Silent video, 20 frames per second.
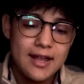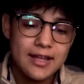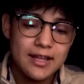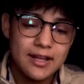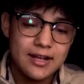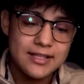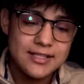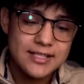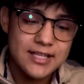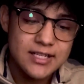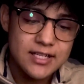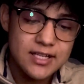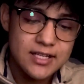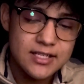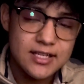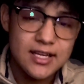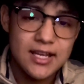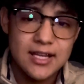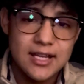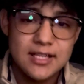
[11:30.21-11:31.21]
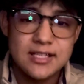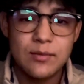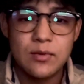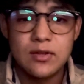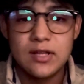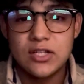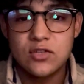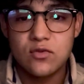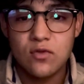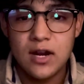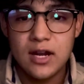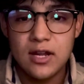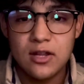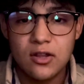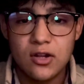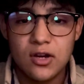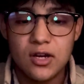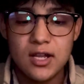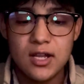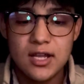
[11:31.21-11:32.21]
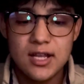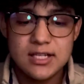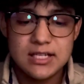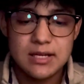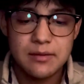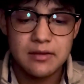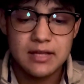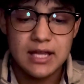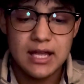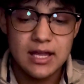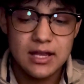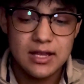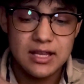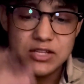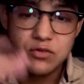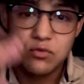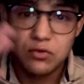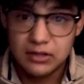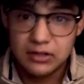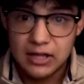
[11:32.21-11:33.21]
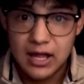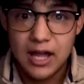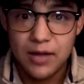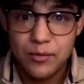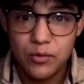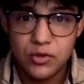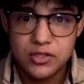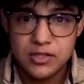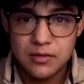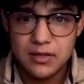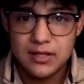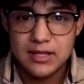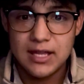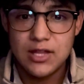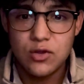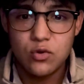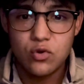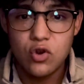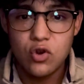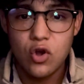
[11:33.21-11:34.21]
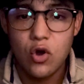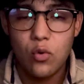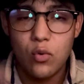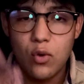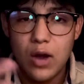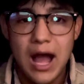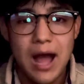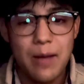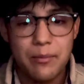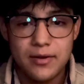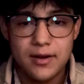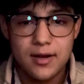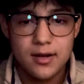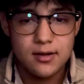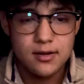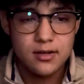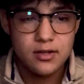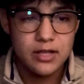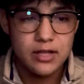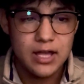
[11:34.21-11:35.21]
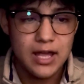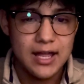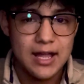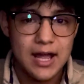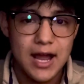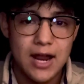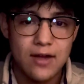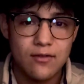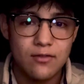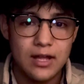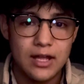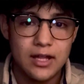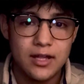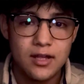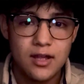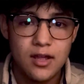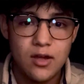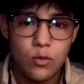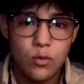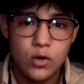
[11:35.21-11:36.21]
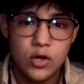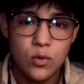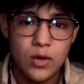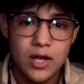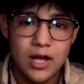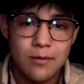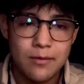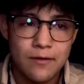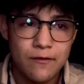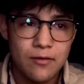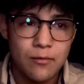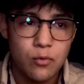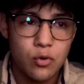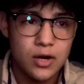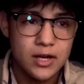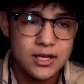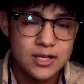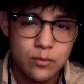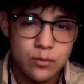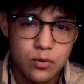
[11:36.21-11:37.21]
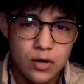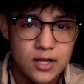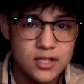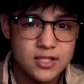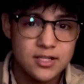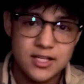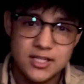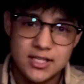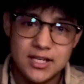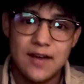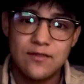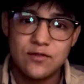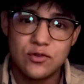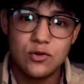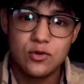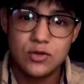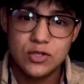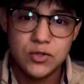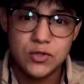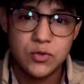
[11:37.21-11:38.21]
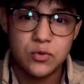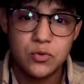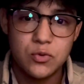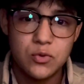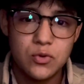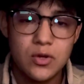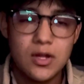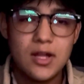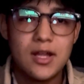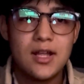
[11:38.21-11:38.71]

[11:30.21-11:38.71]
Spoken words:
Consistency is something that's regular, something that is reliable, something that you know will happen. Okay, kind of like when you wake up every morning depressed because you have to go to school.